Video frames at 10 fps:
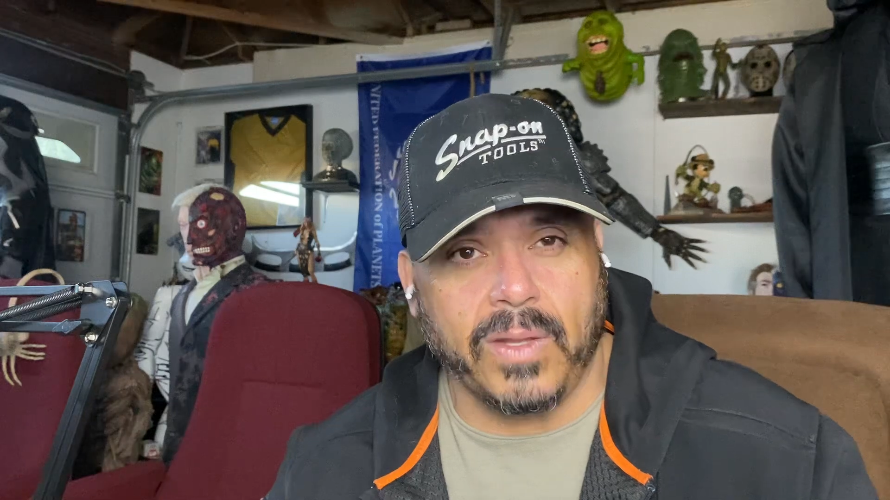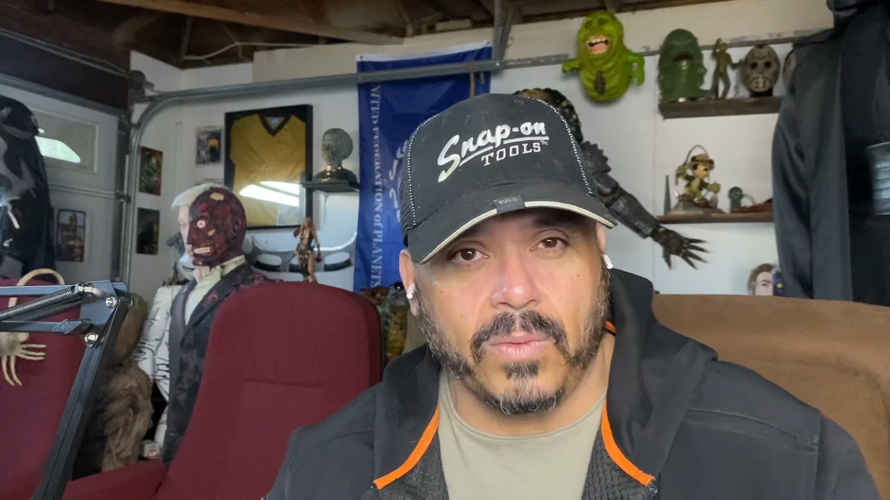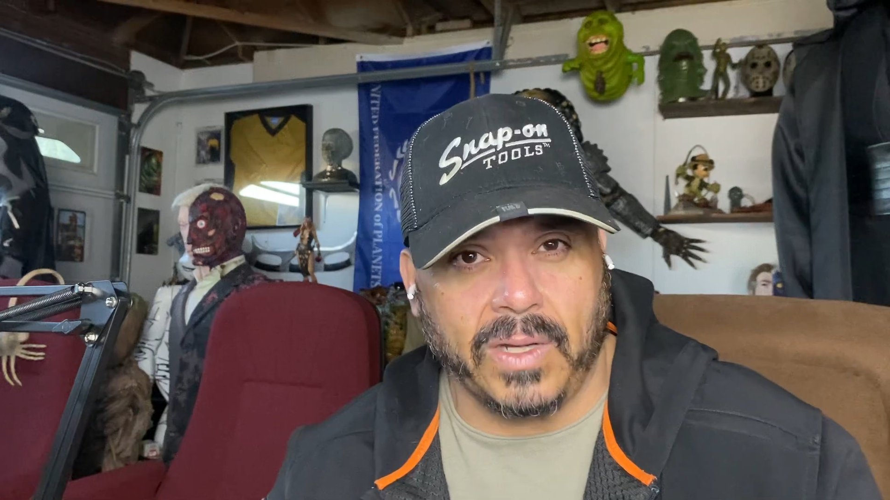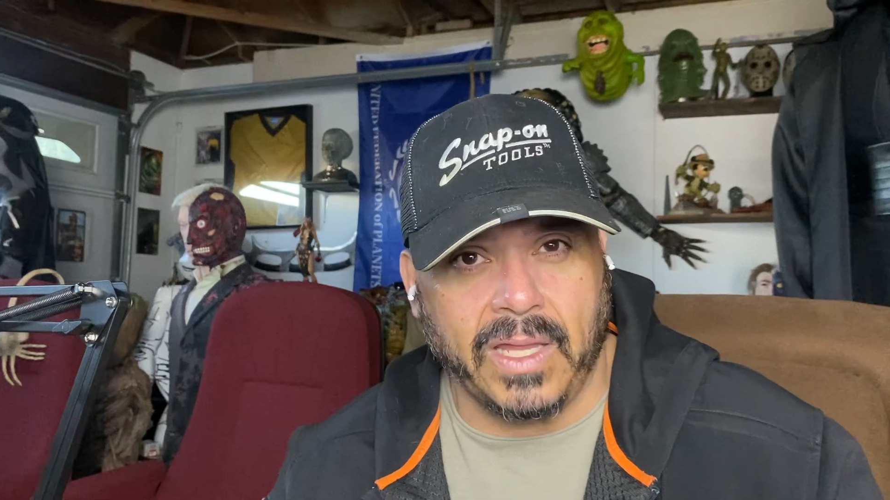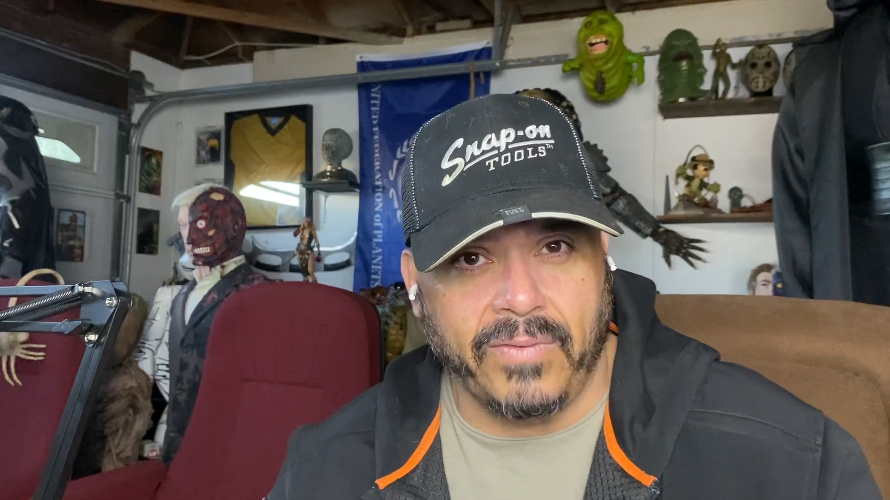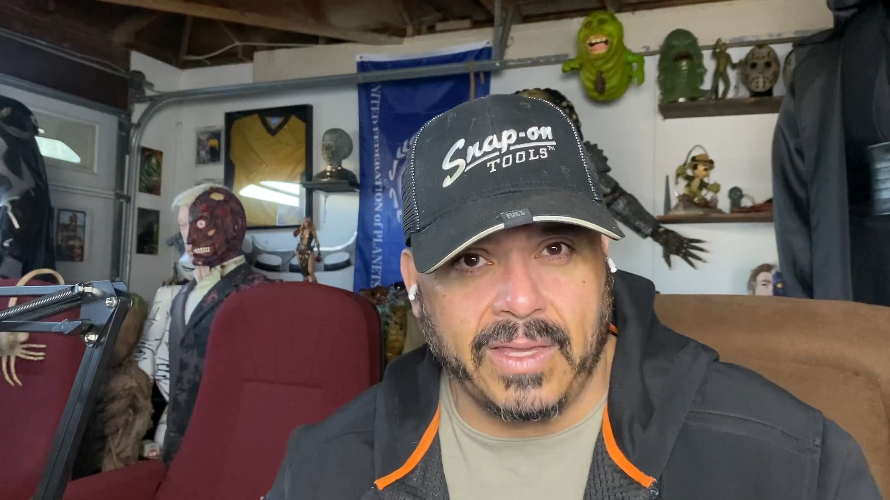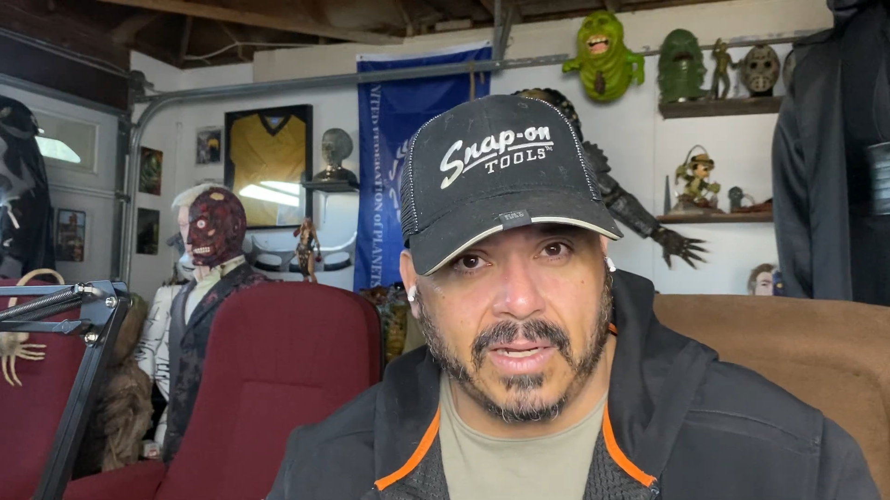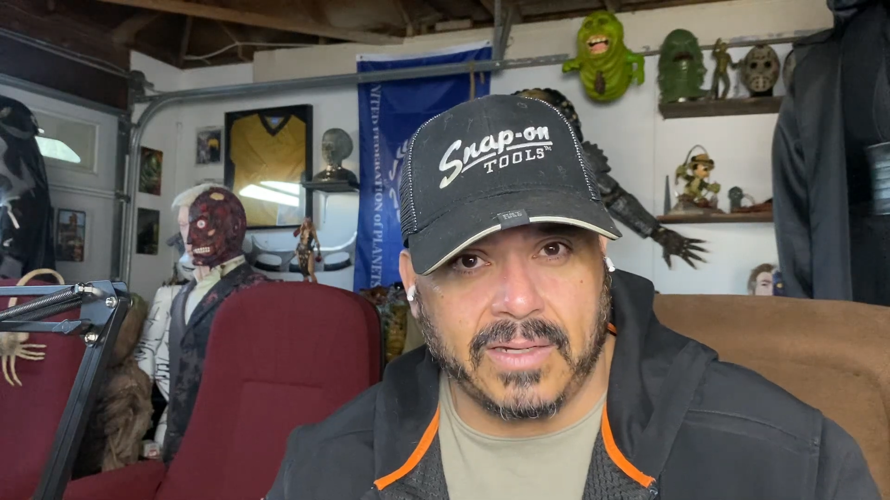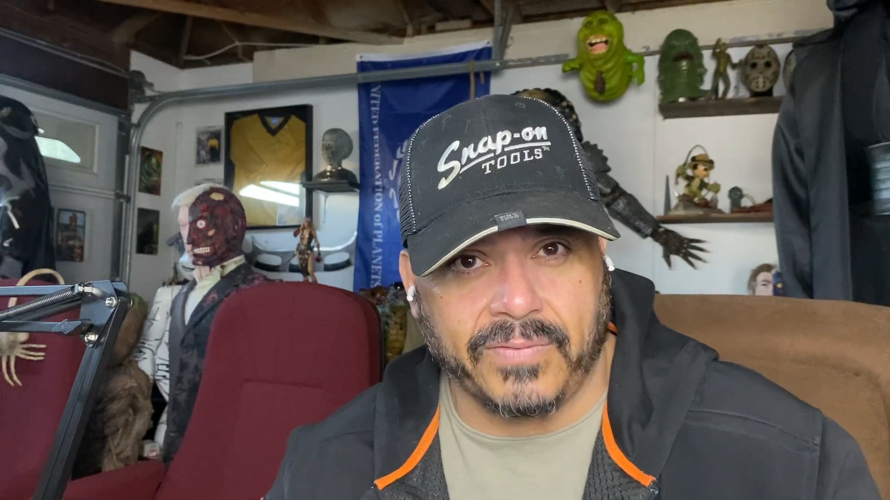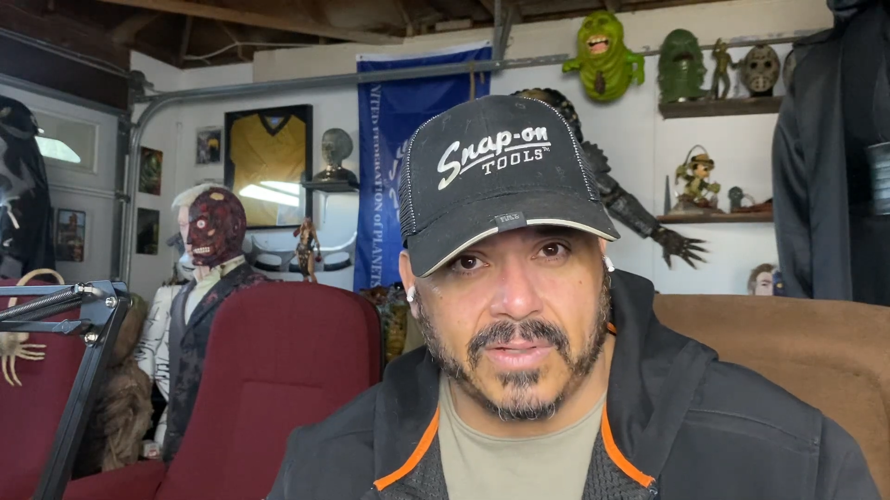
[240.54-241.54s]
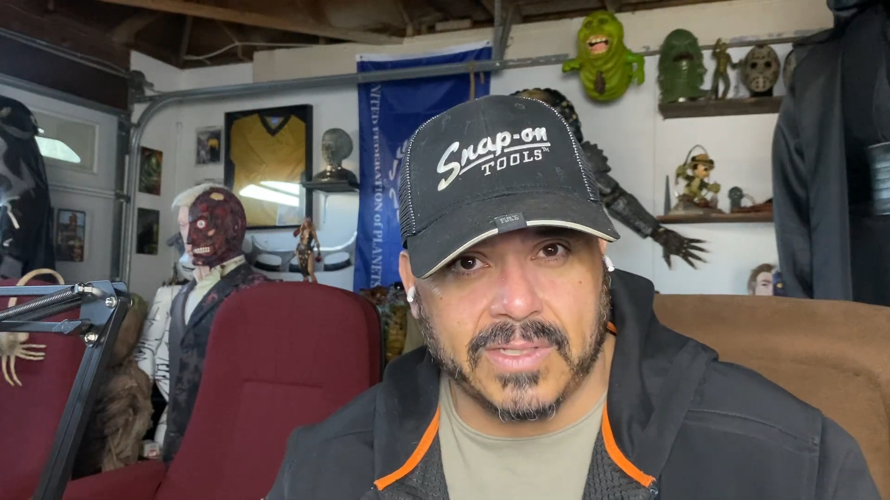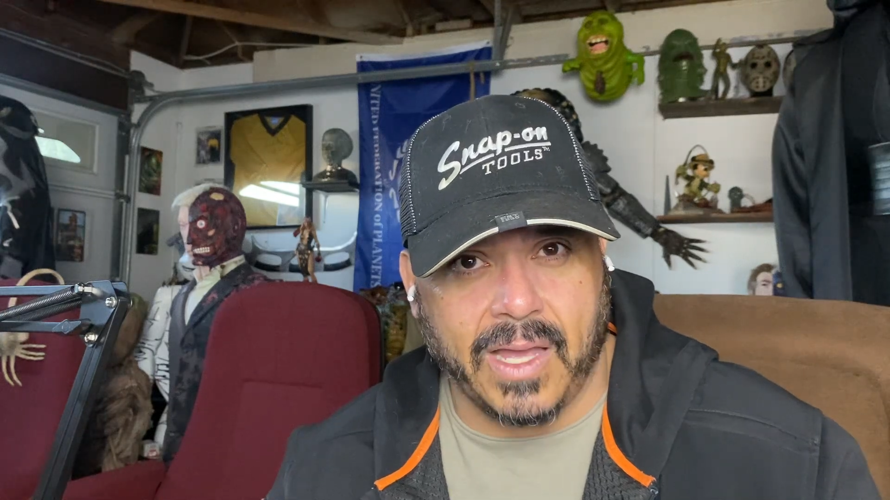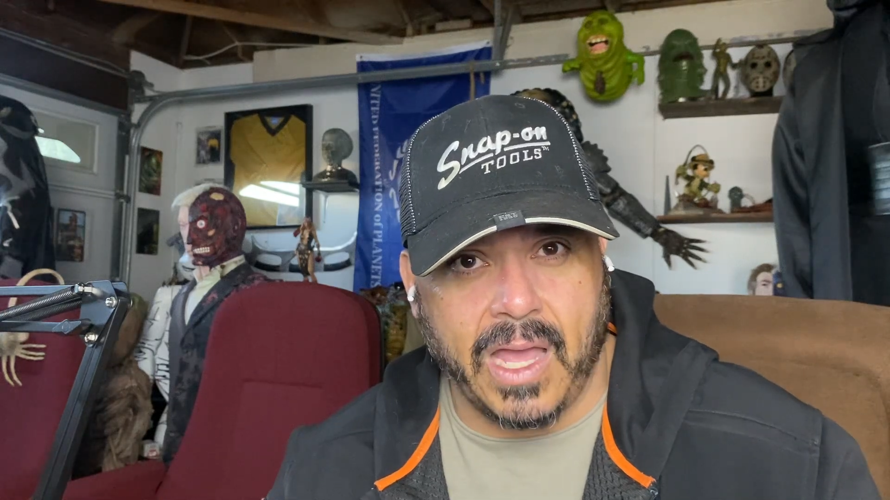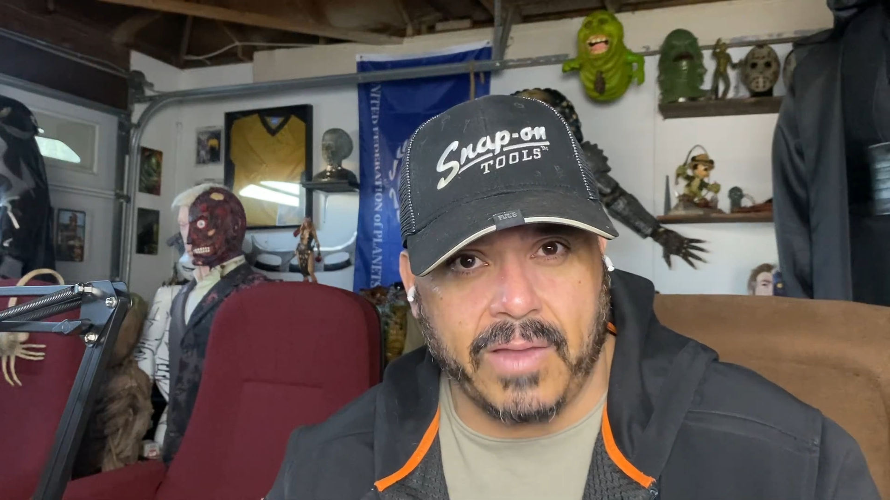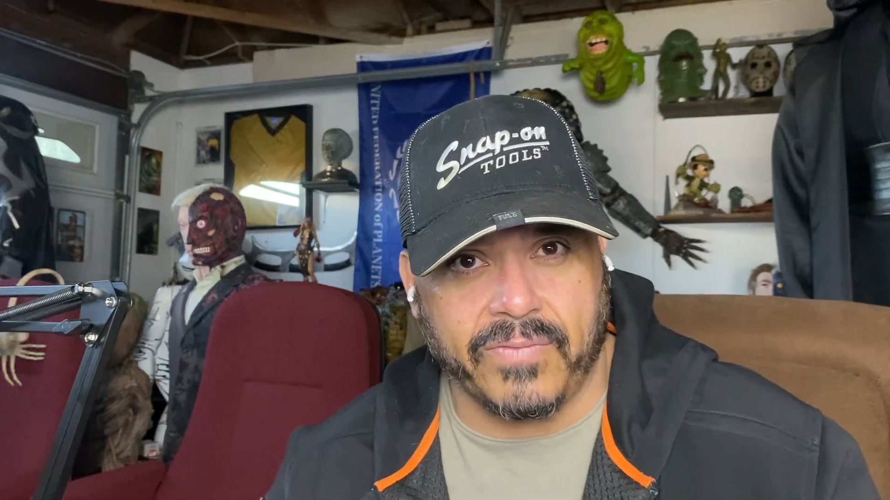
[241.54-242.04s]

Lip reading: living in a different time